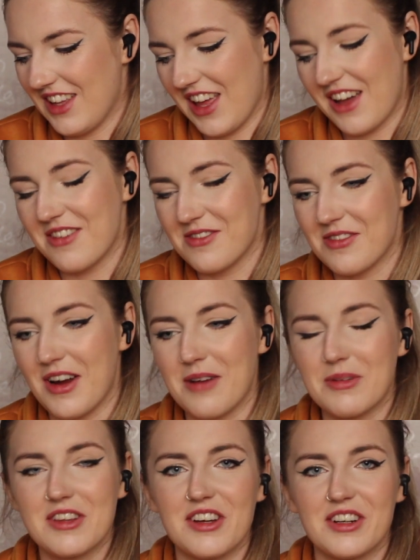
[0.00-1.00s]
Yeah,
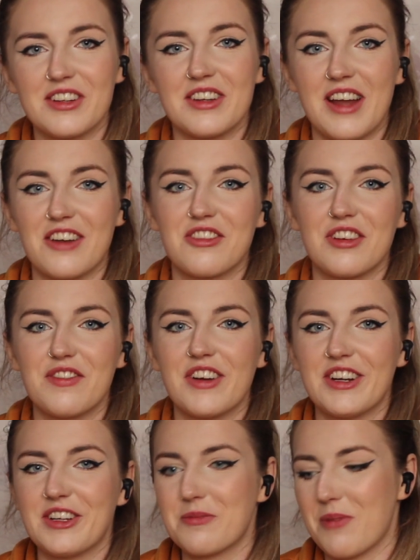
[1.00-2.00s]
rabbits are naturally
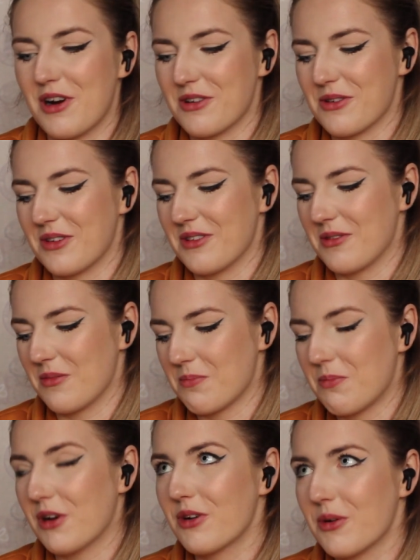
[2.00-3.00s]
very good
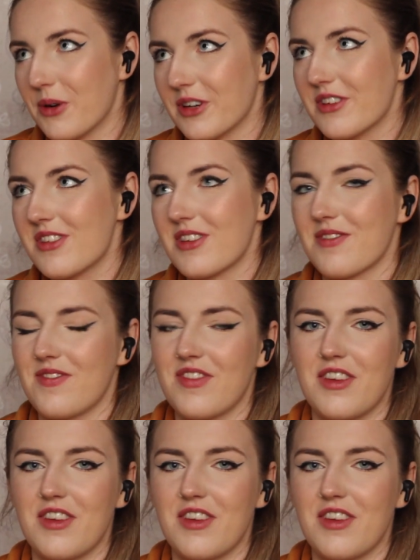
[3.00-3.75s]
burrowers.